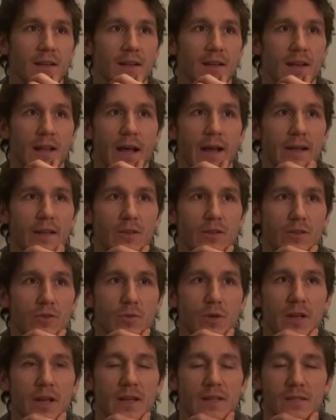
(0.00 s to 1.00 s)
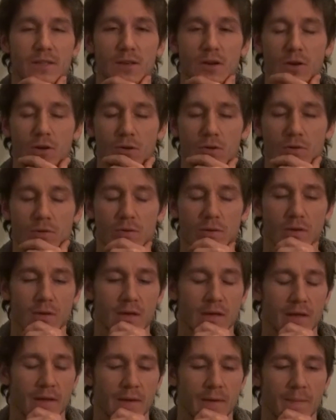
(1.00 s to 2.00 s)
like 3 days ago,
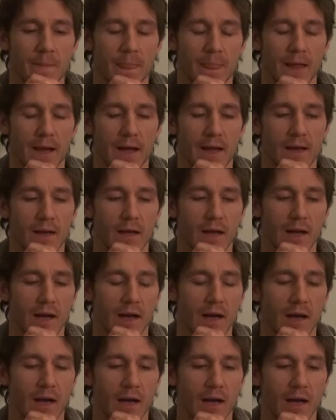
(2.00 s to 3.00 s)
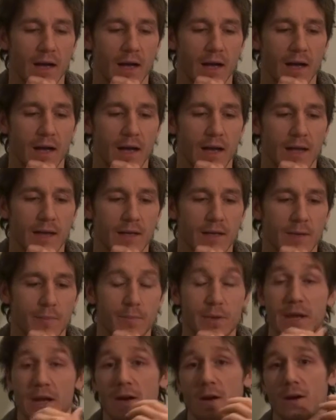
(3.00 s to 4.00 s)
and a
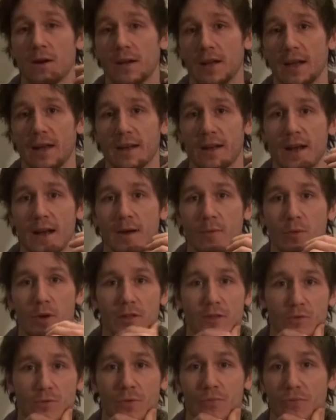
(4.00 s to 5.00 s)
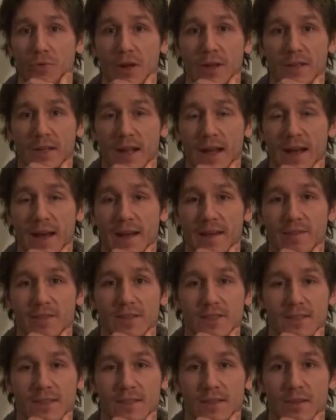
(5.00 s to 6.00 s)
beer. And I went to a friend that I haven't
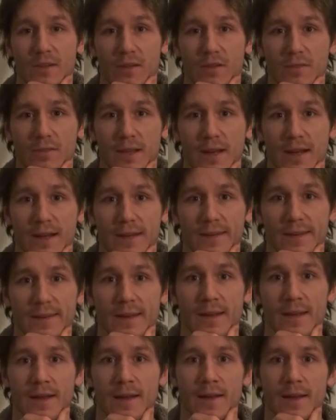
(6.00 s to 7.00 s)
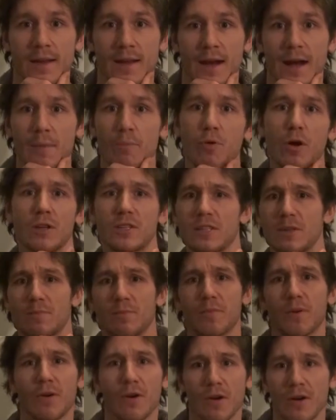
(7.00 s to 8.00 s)
seen in a long time, and I bought
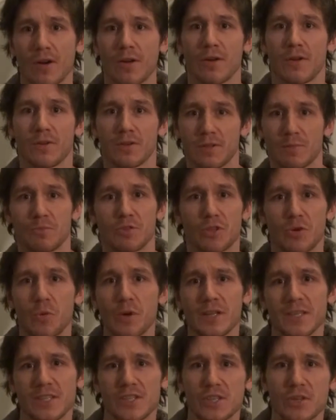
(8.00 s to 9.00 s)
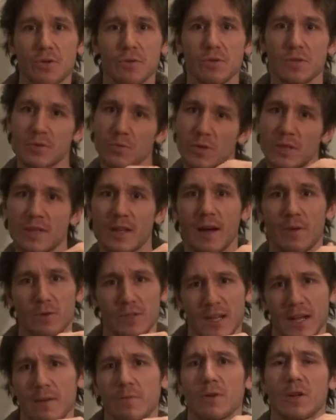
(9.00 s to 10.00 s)
some squeezed juice I was
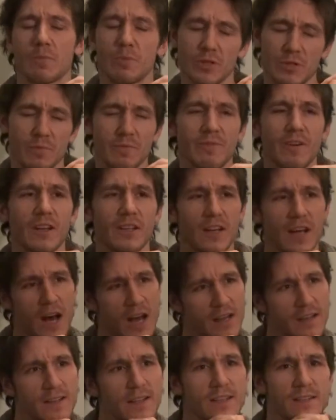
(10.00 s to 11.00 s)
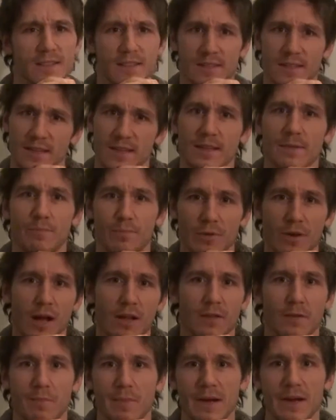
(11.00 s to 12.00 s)
like, I'm gonna put some vodka in this, and then he put
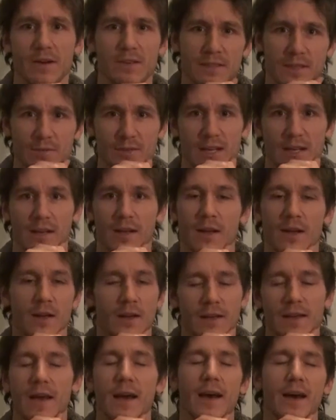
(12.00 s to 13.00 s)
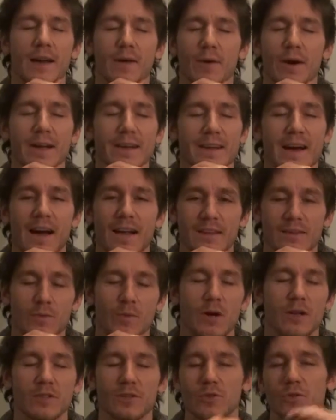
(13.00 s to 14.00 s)
out the beers, and I was like, yeah, why not?
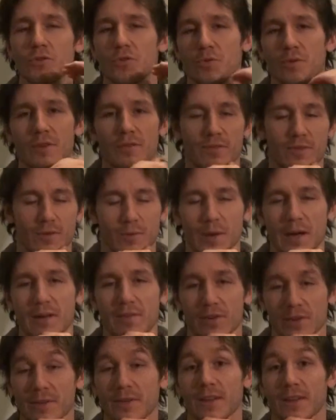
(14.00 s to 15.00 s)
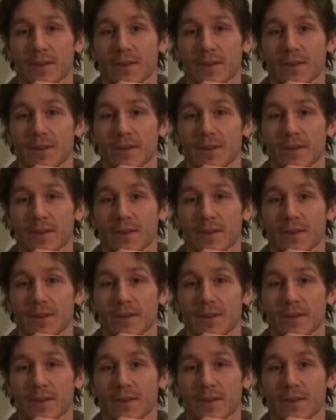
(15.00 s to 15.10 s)
1, 2, 3, 4, whatever,